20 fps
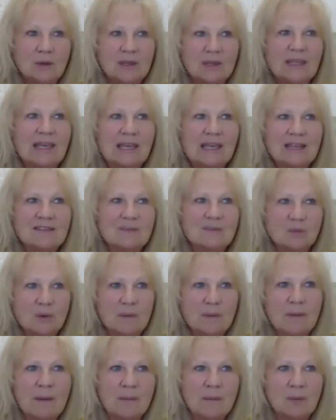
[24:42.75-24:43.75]
kids
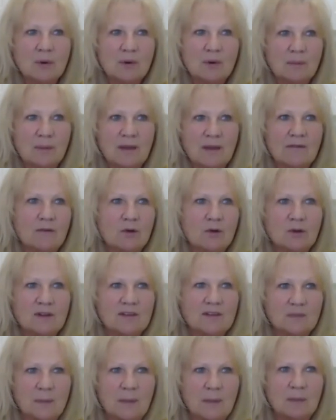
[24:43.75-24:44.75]
remember. My
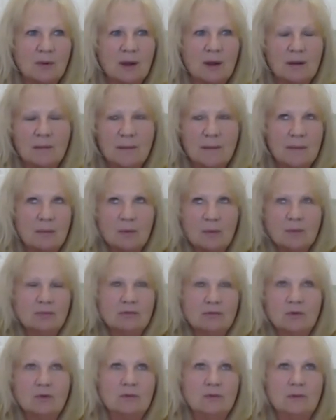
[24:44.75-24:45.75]
earliest memory, I remember,
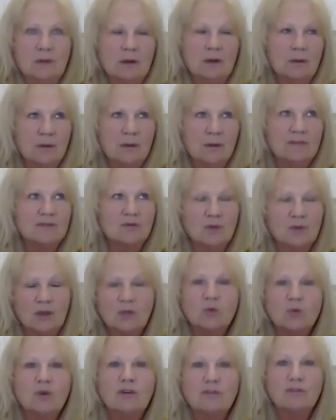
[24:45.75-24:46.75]
I was like
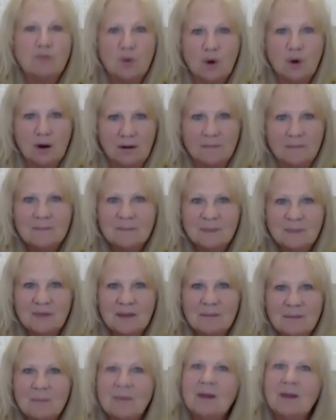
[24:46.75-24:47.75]
3 or 4.
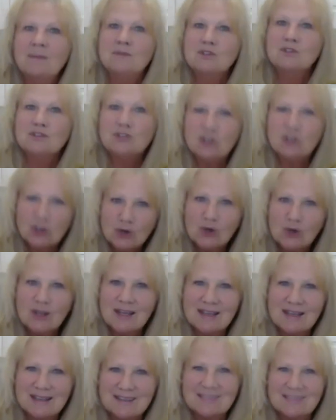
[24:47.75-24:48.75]
But I'm just
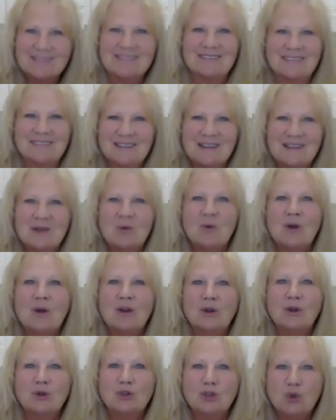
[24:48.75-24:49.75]
curious,
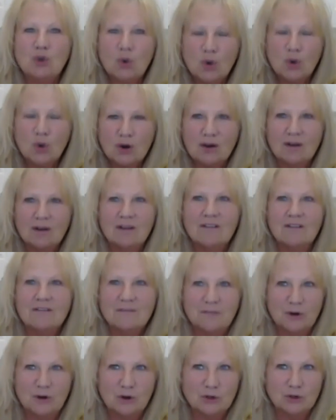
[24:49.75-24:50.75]
what are your
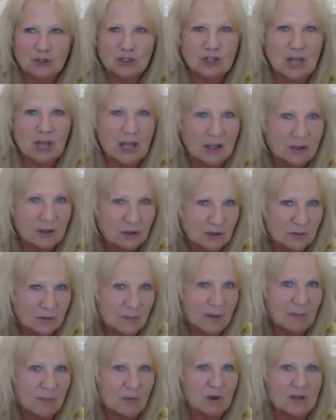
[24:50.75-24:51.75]
first childhood
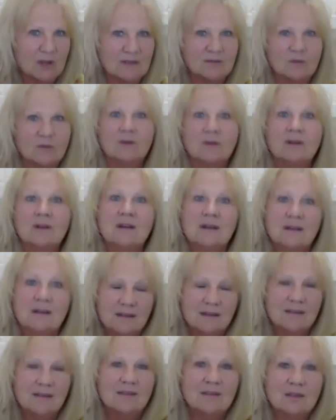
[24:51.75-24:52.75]
memories, or
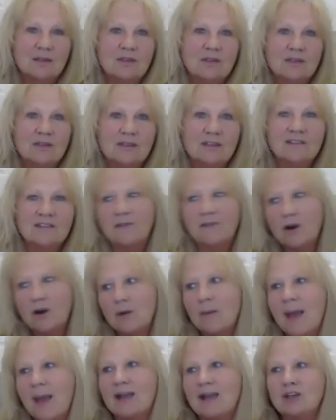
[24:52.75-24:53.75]
as
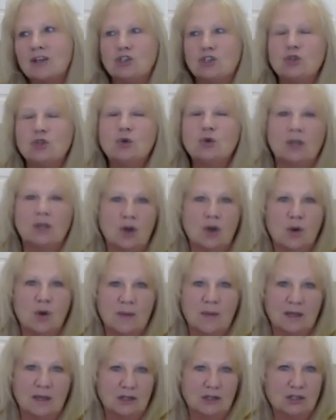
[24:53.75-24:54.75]
far back as you can go
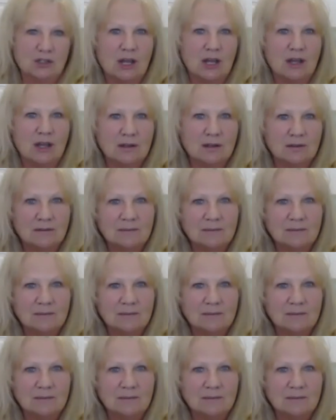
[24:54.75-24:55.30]
being a child?